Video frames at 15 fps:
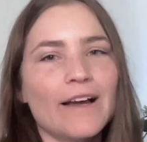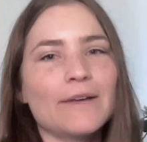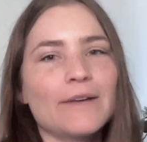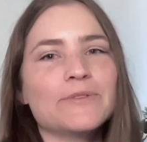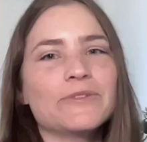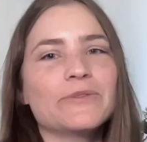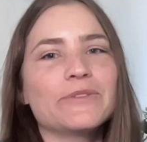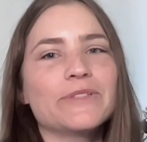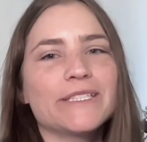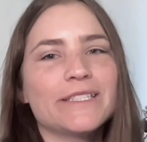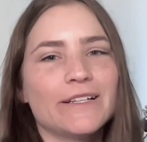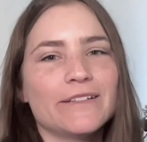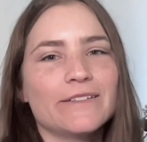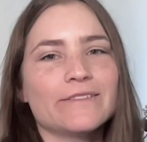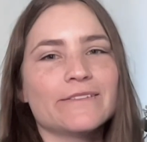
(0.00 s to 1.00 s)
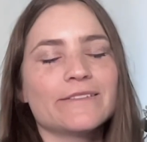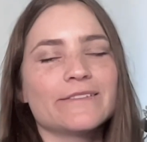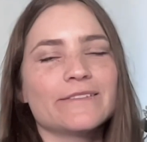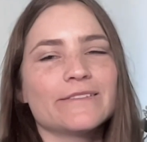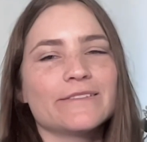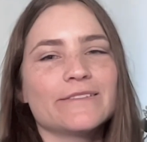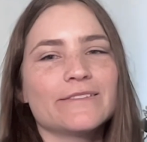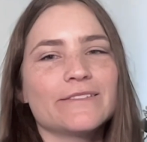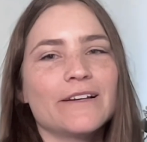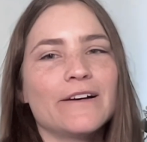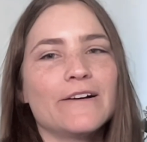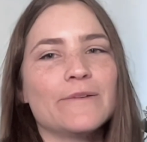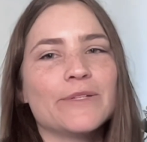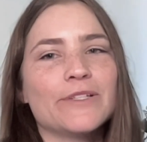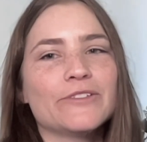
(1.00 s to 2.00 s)
Absolutely does.
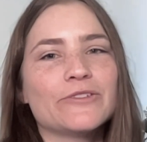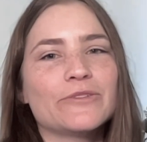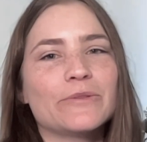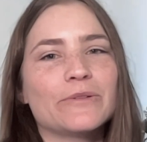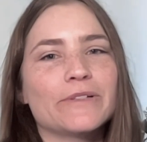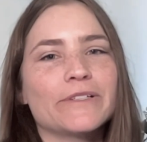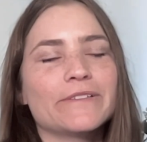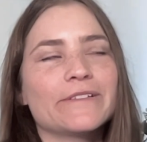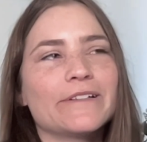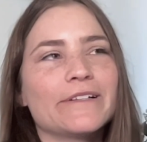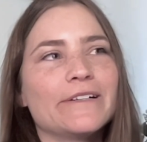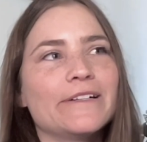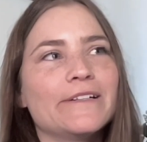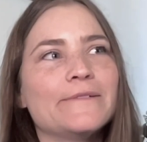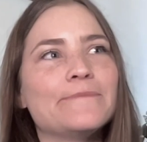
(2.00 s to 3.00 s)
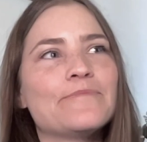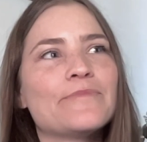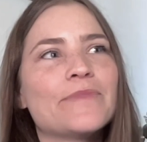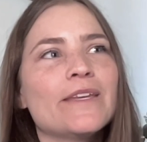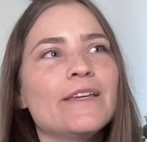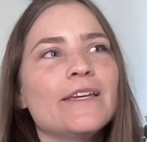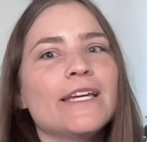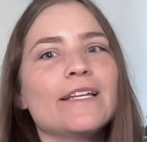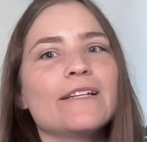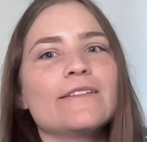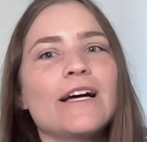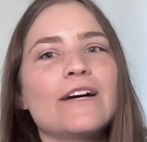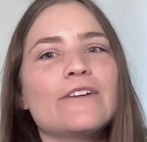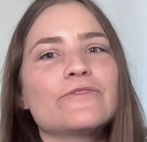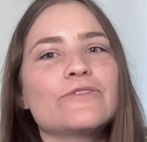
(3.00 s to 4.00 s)
In short, it
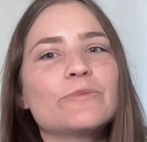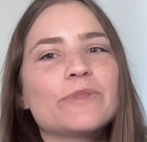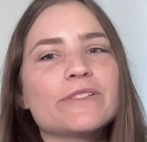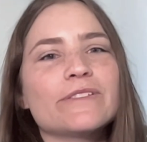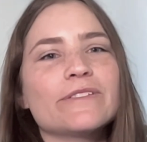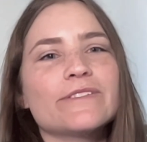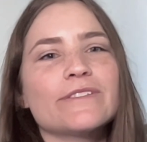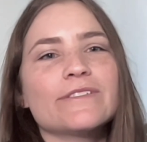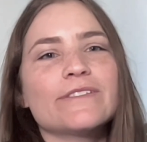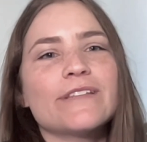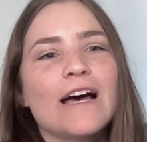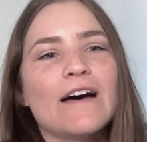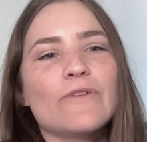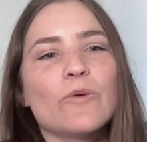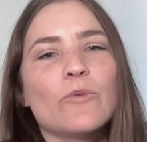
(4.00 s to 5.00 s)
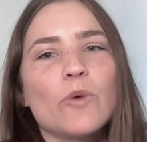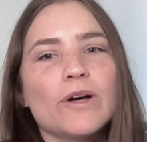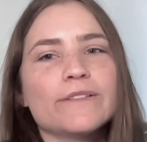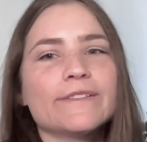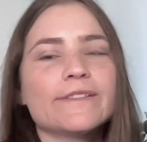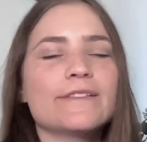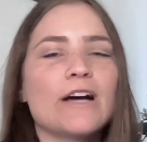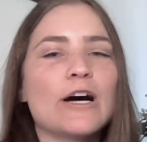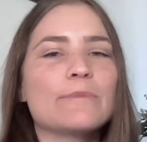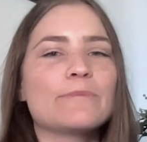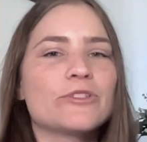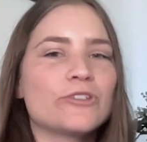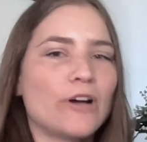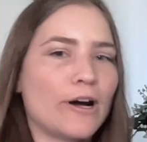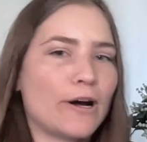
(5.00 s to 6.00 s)
allows for businesses to have a one-stop
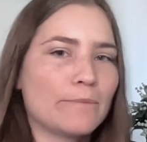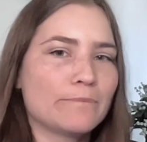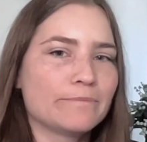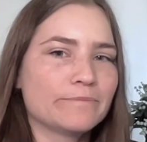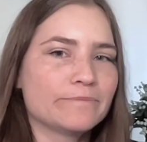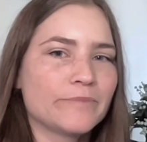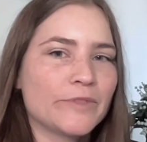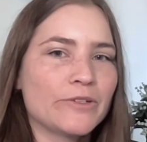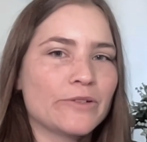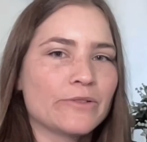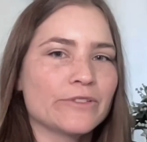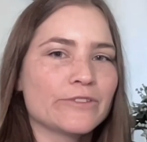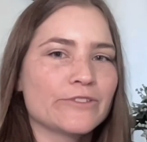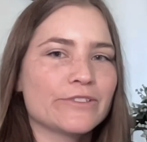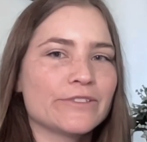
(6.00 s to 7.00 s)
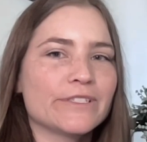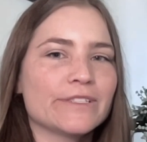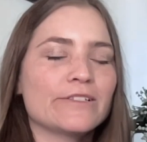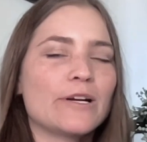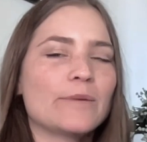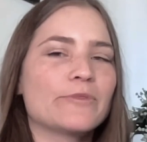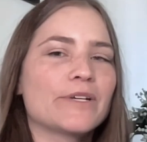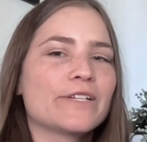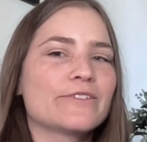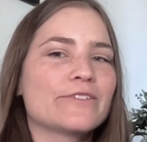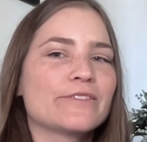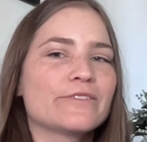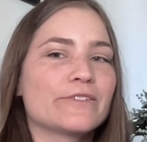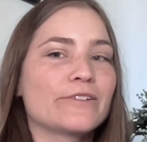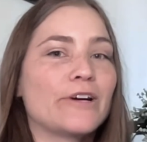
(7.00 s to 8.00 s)
shop. Logistics
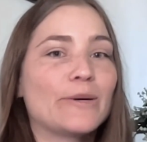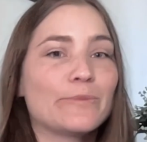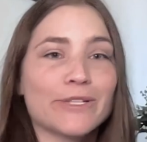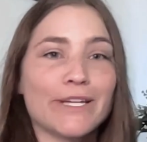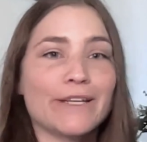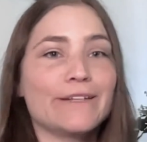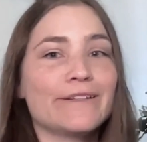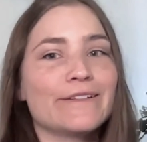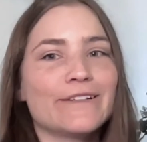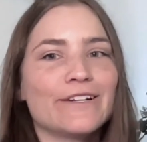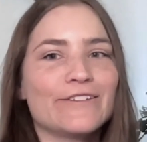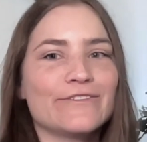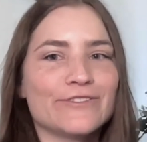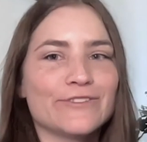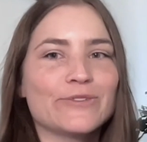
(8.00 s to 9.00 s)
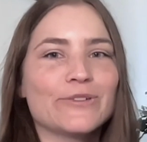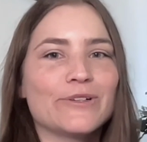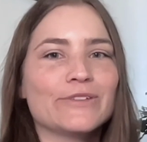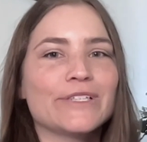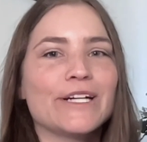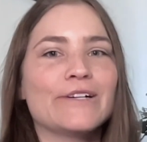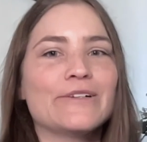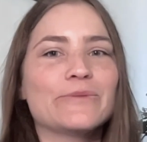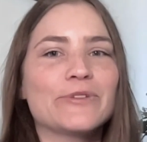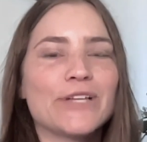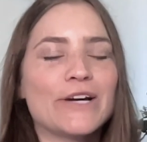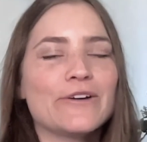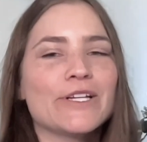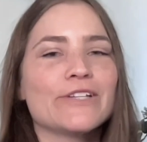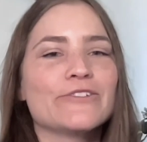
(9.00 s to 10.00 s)
operations are complicated enough, as you called out,
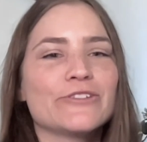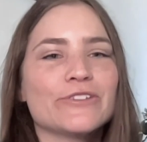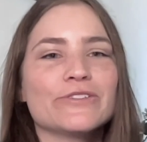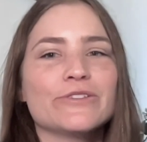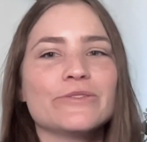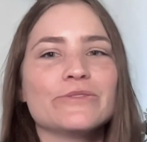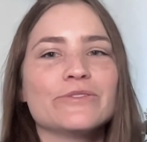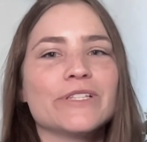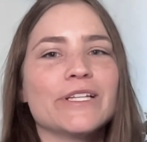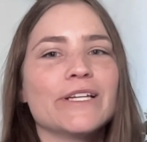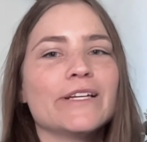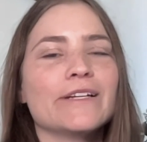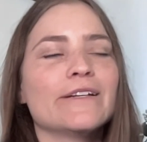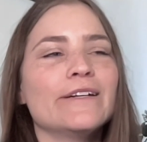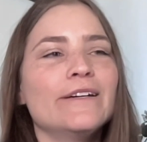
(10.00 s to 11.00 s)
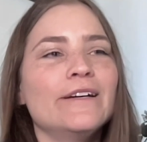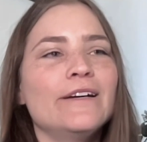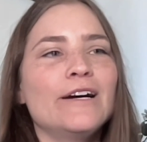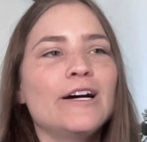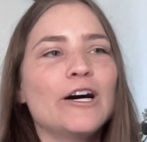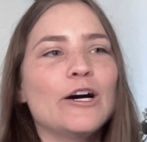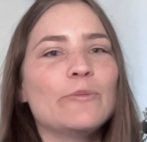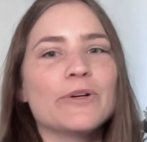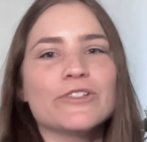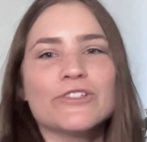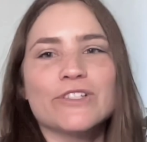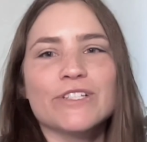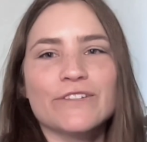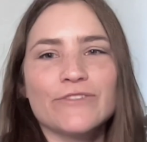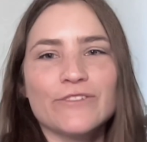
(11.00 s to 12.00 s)
without introducing a bunch
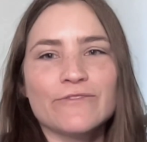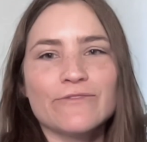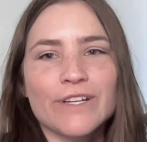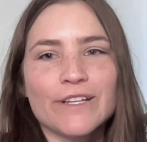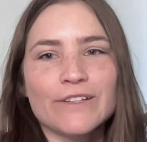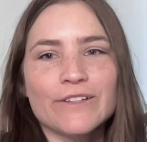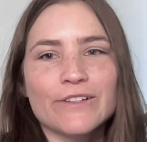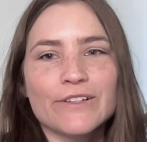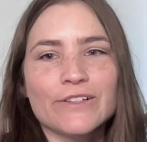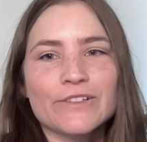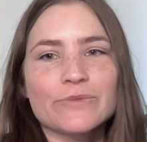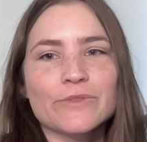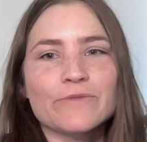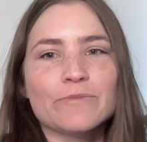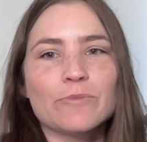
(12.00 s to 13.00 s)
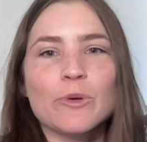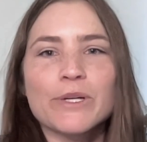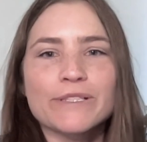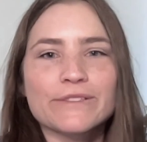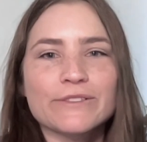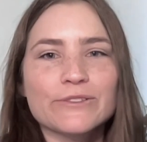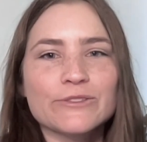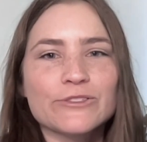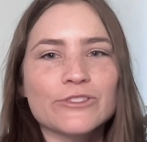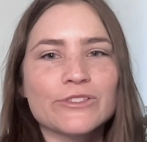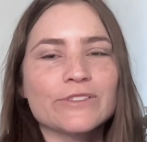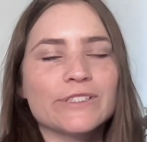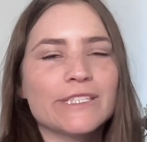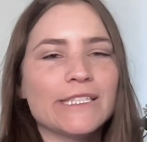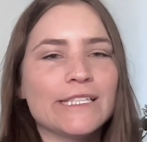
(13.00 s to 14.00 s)
of different vendors with point
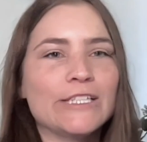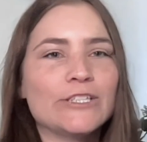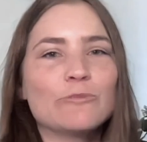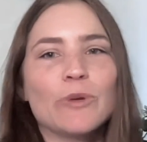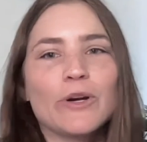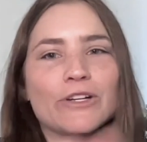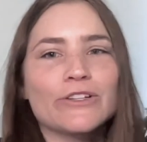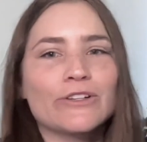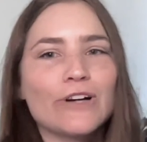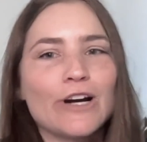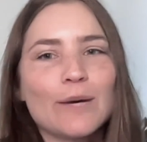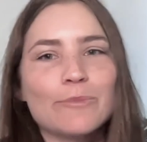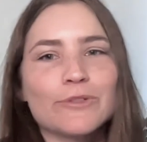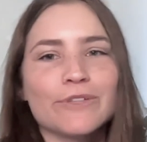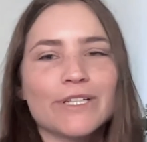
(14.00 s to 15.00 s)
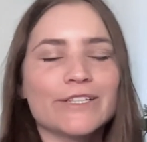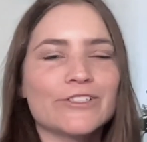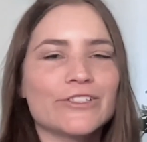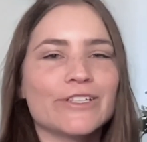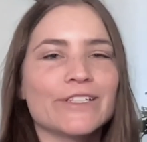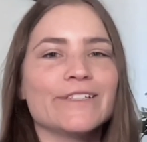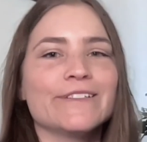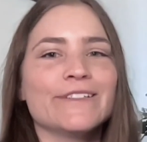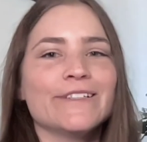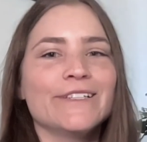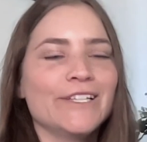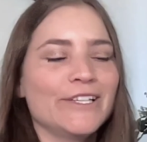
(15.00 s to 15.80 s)
solutions to each part of your operation.